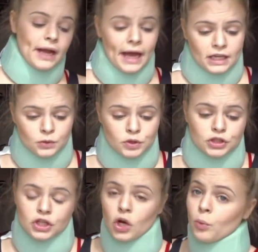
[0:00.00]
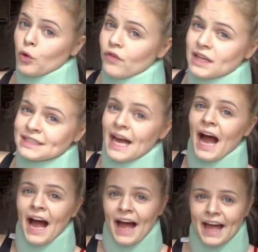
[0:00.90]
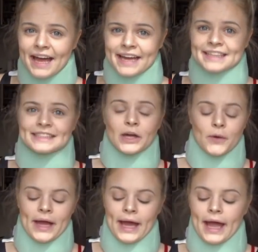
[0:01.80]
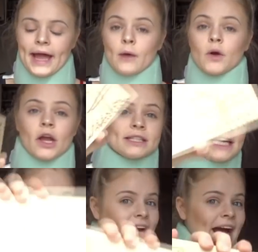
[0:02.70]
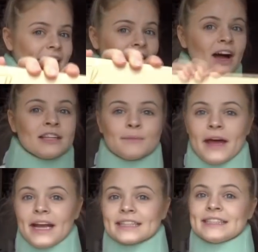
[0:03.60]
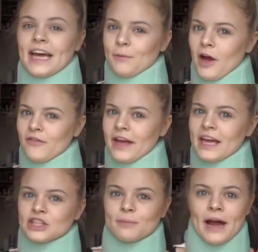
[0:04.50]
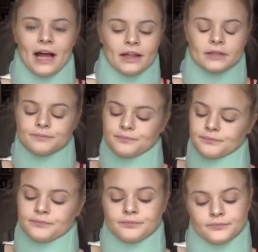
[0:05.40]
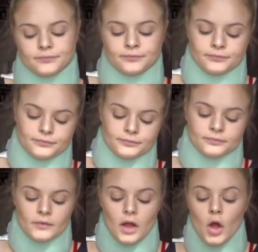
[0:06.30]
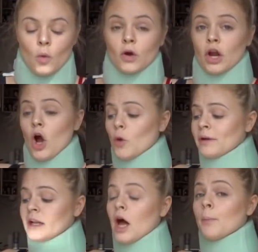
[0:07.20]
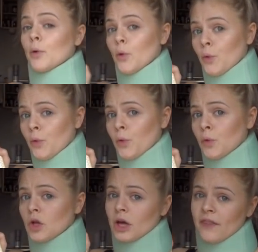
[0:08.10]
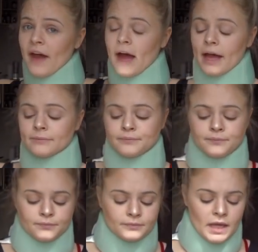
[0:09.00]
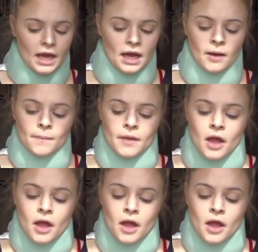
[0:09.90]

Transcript: next, we're just gonna move on to eyes, okay? We're gonna take the Kylie Cosmetics Take Me On Vacation palette, mm, mm, mm. We're gonna open it up, ooh, look at that, mm, yeah.